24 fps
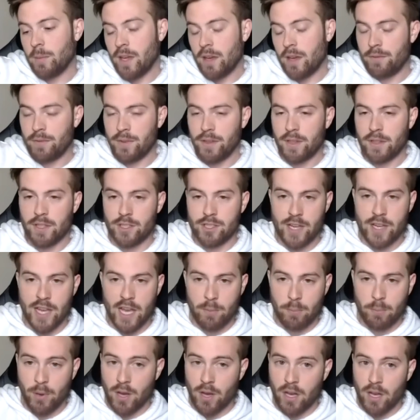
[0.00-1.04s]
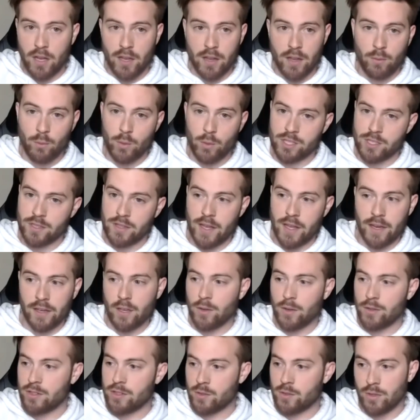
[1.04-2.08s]
via the chatbot, which then
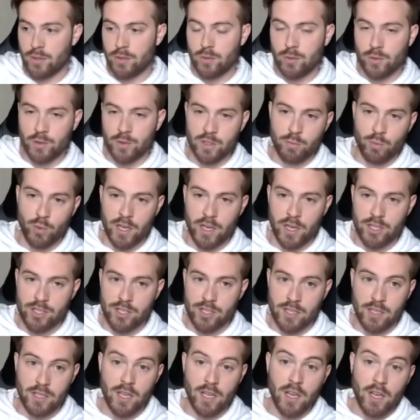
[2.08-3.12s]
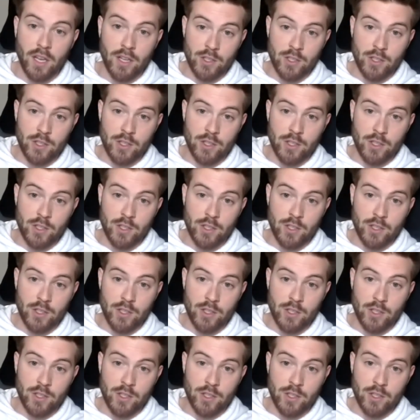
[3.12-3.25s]
goes to a Google spreadsheet.